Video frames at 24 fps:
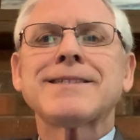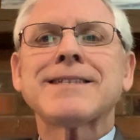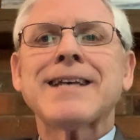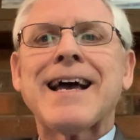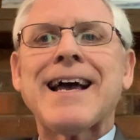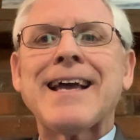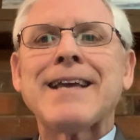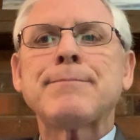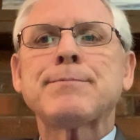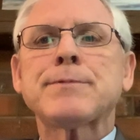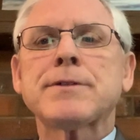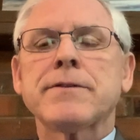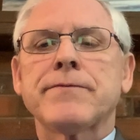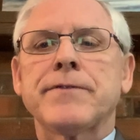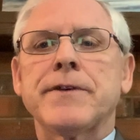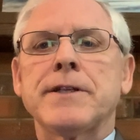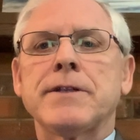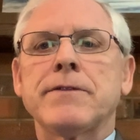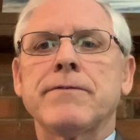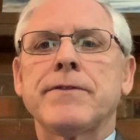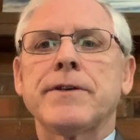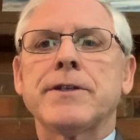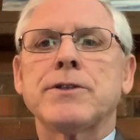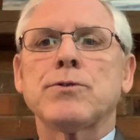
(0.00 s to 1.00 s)
types of
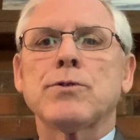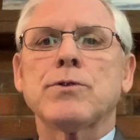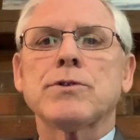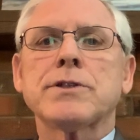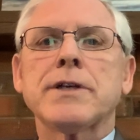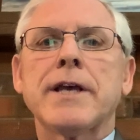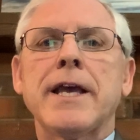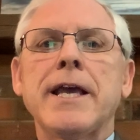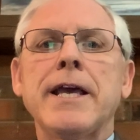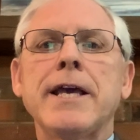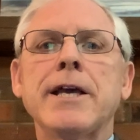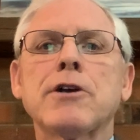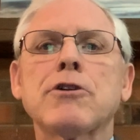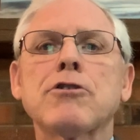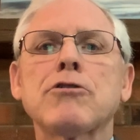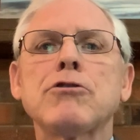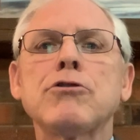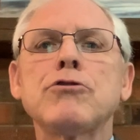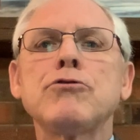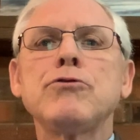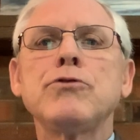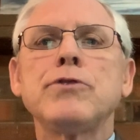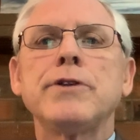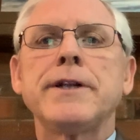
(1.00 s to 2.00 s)
individuals
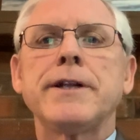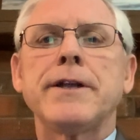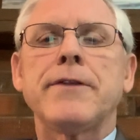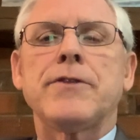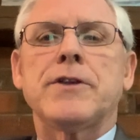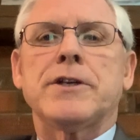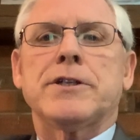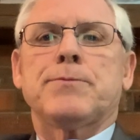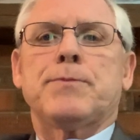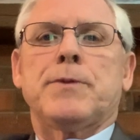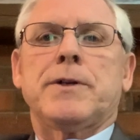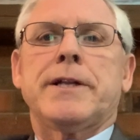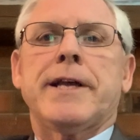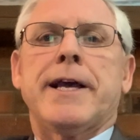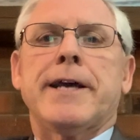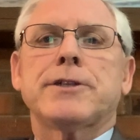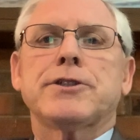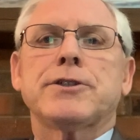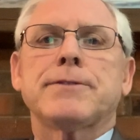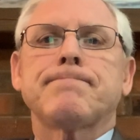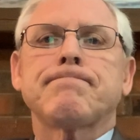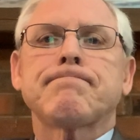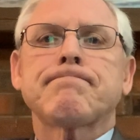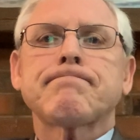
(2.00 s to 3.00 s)
included in this
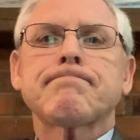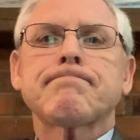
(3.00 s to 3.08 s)
protection.